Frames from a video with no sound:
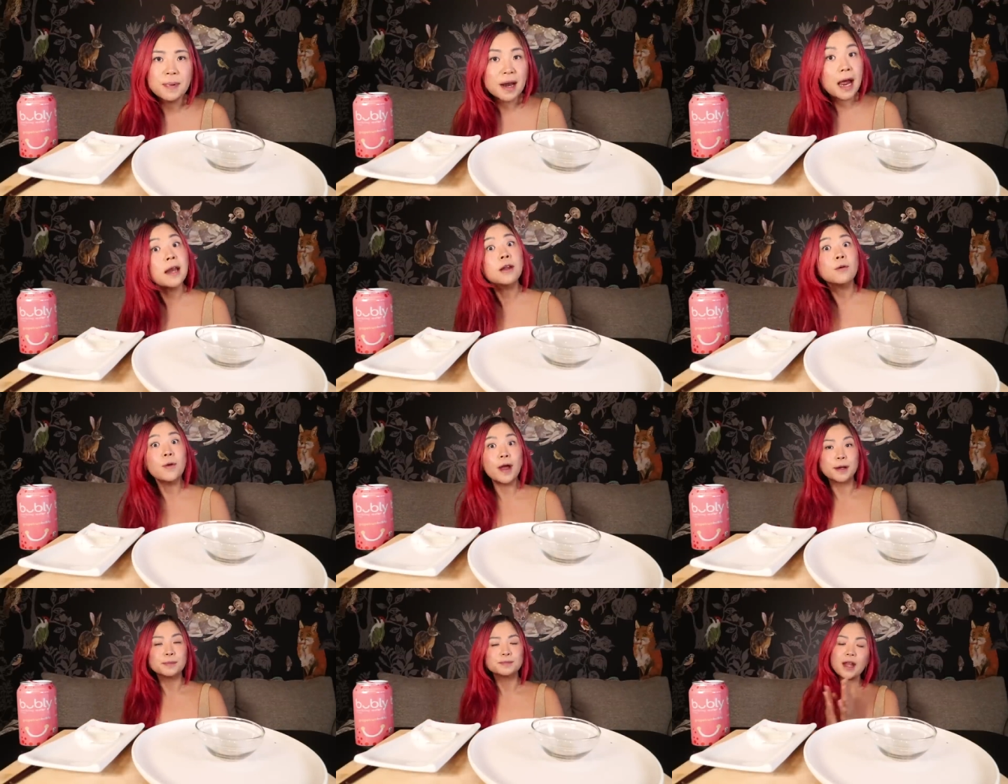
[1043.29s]
But
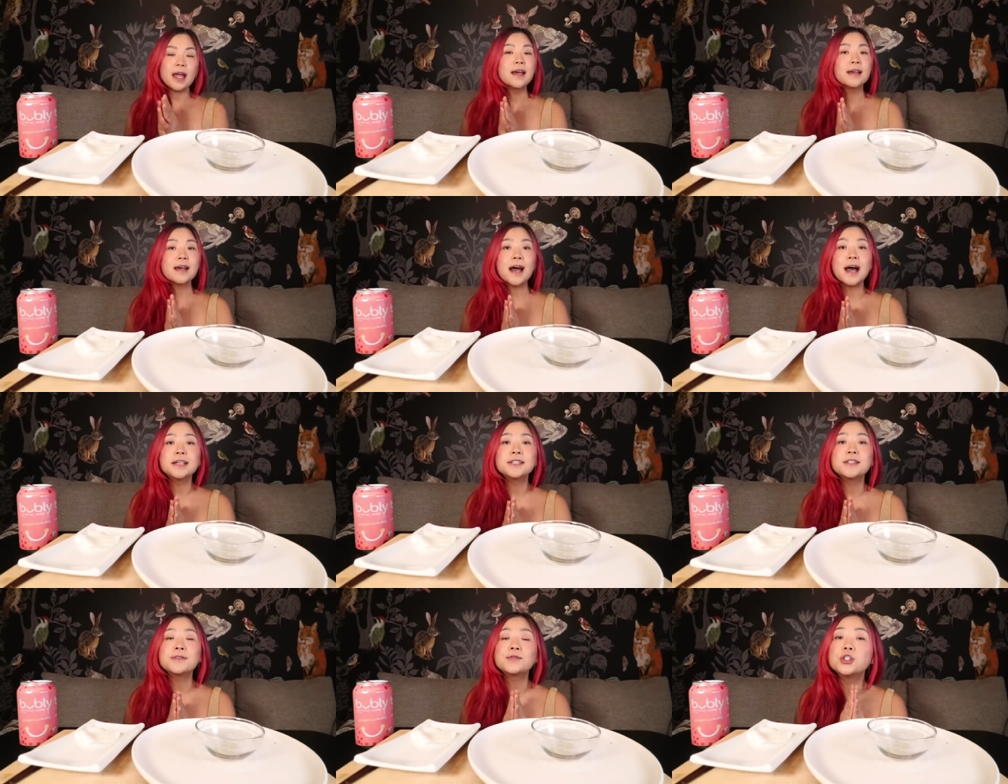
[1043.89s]
anyway,
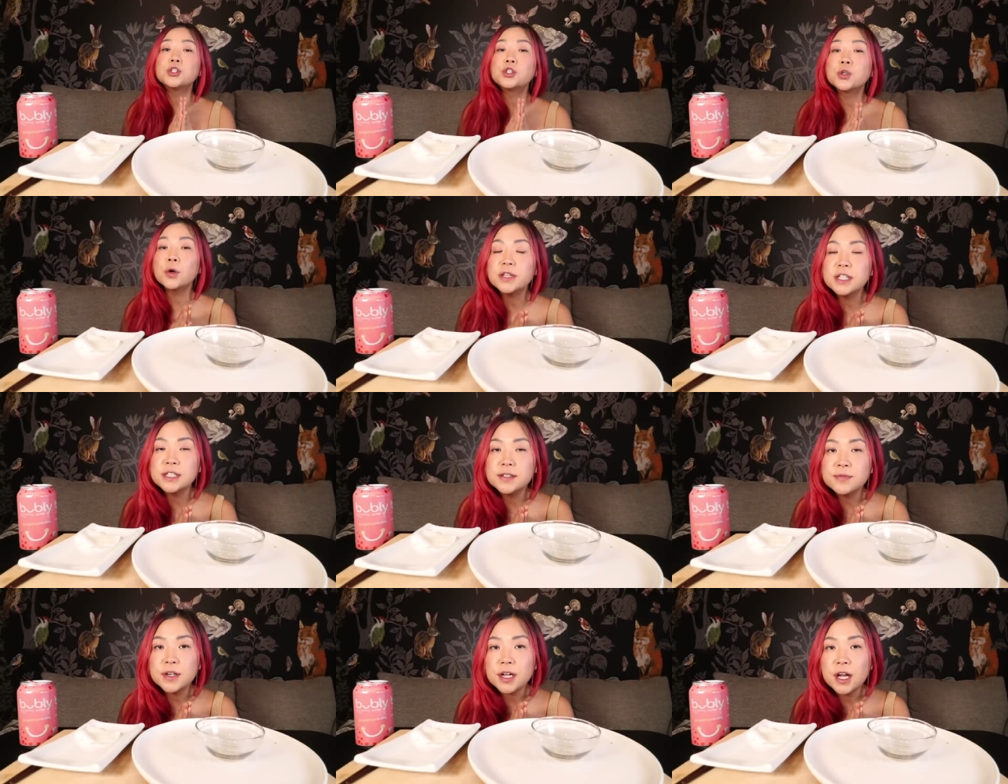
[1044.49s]
guys, if you enjoyed
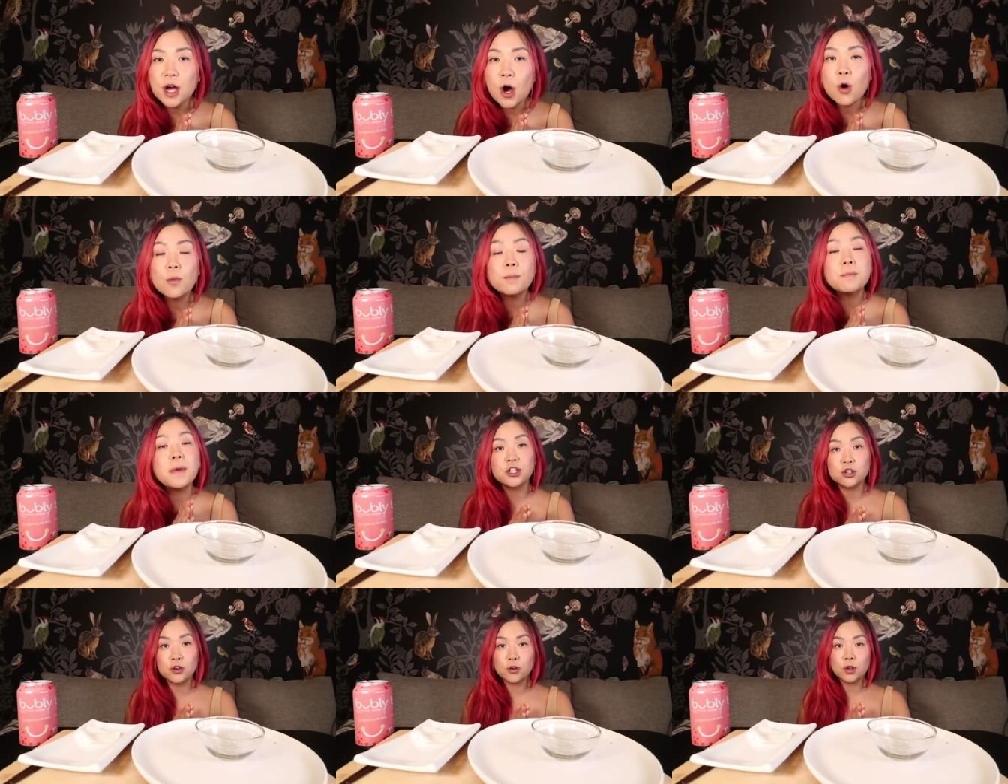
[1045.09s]
this video,
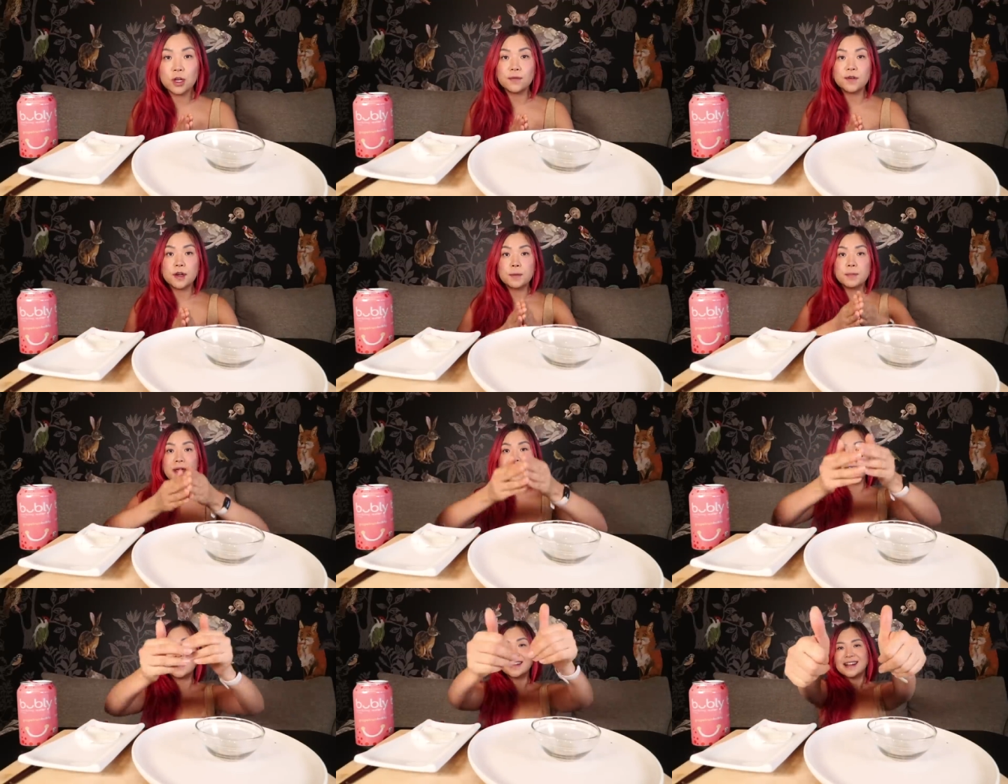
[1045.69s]
make sure you give it a
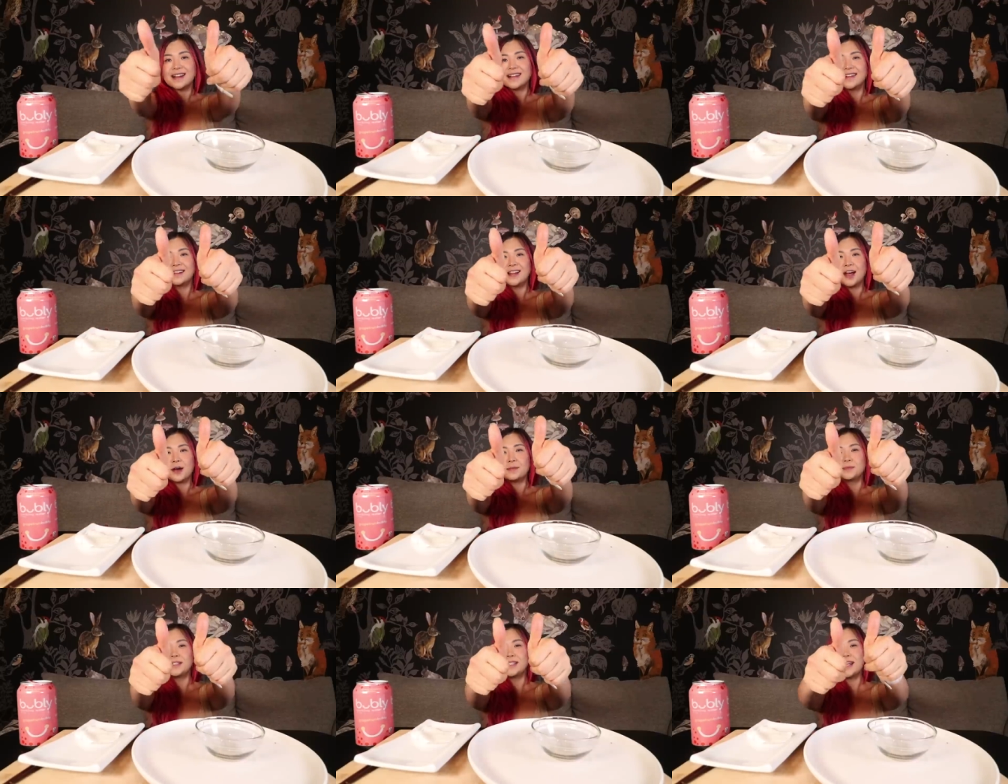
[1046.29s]
big
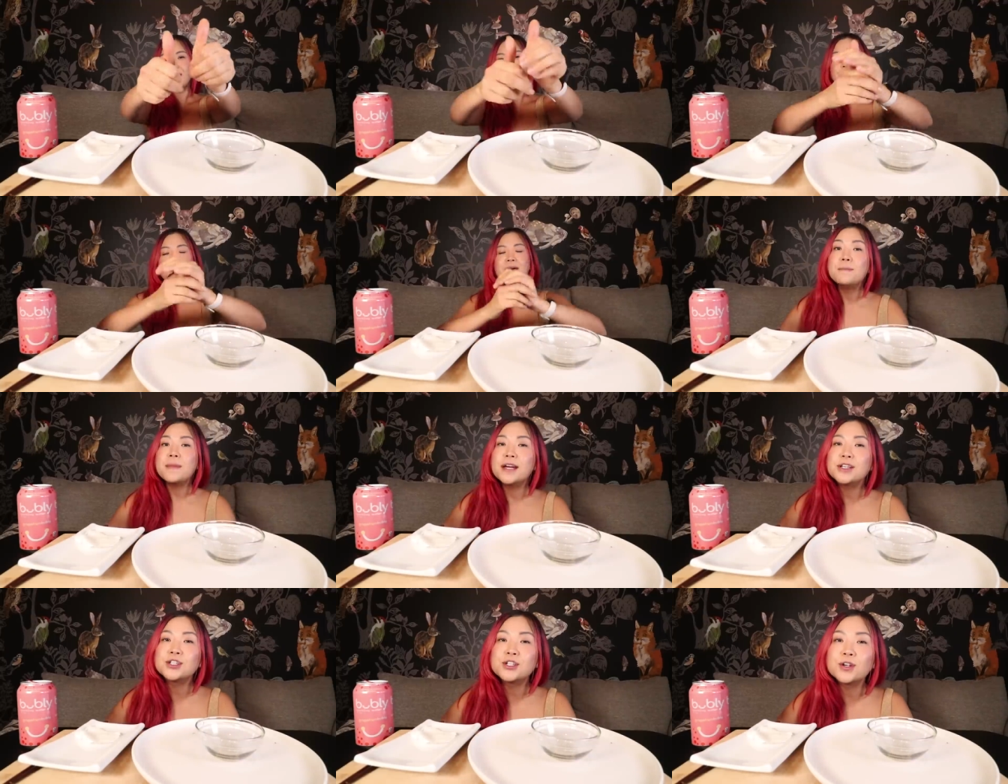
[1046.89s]
thumbs up.
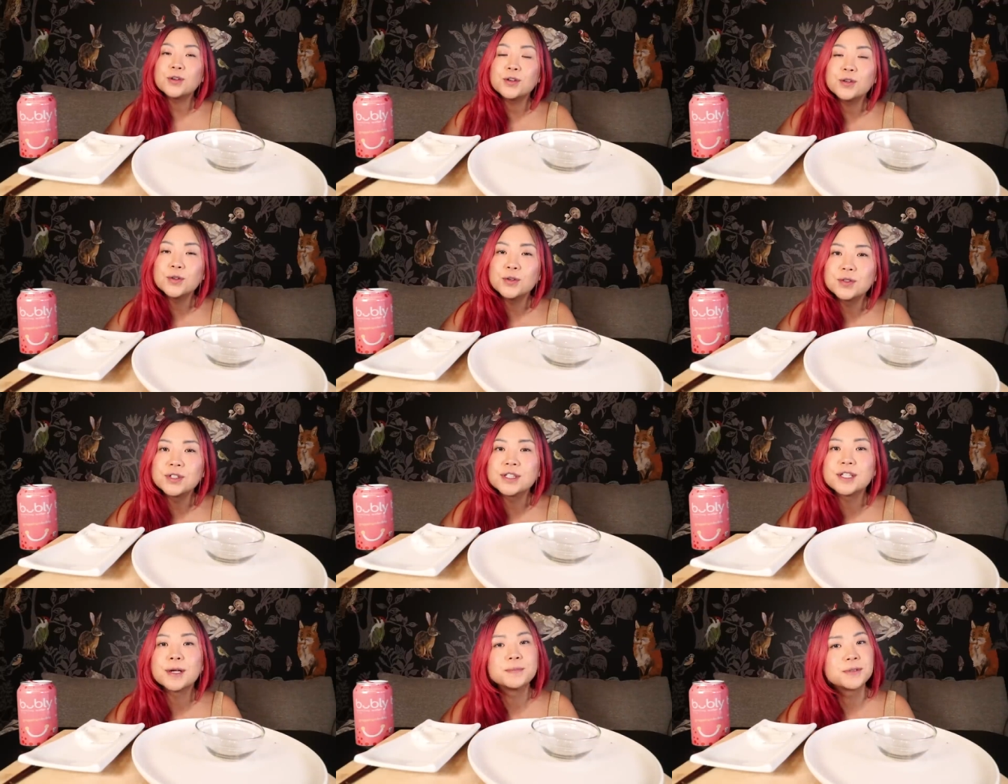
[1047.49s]
Make sure
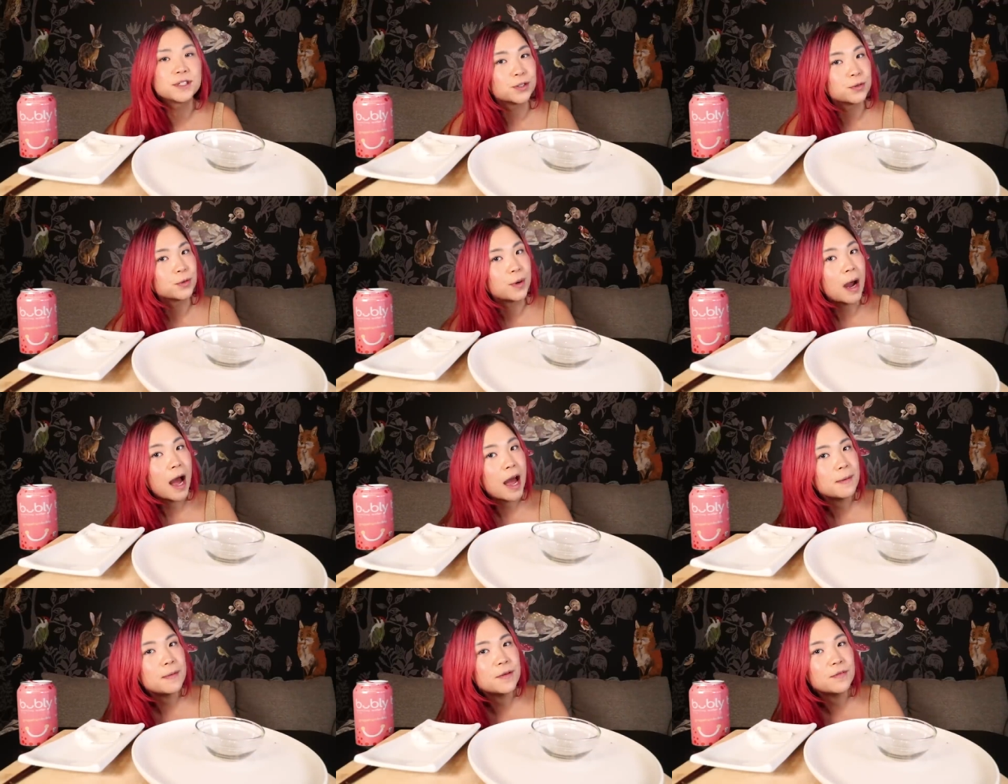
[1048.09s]
you
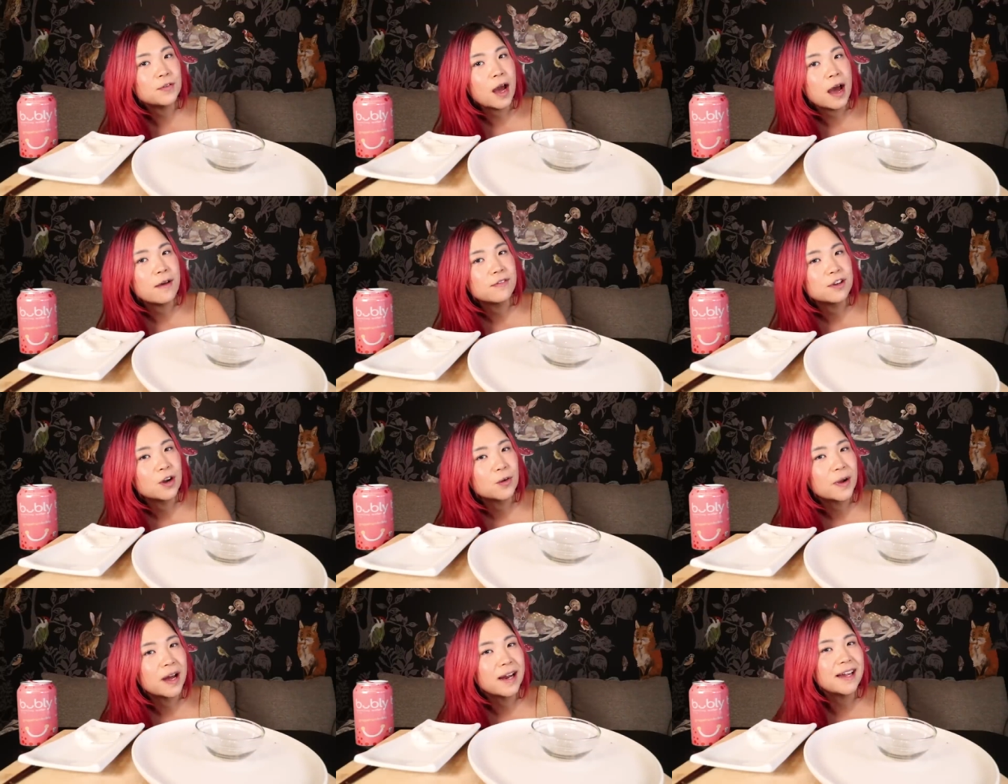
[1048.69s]
subscribe if you
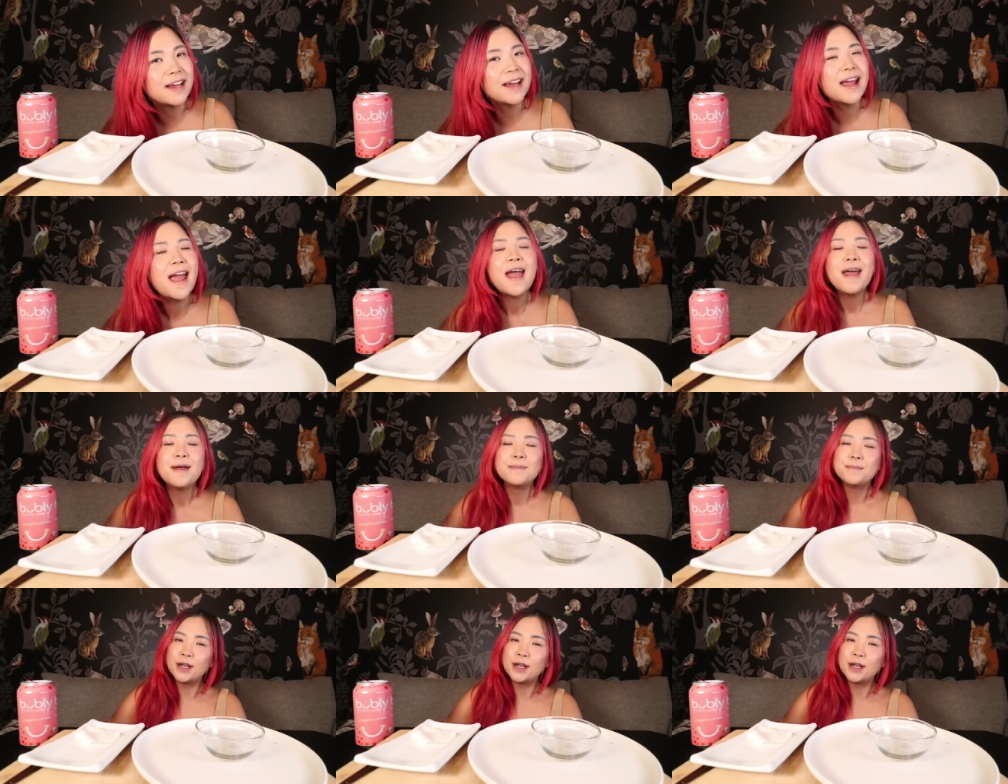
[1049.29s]
haven't already.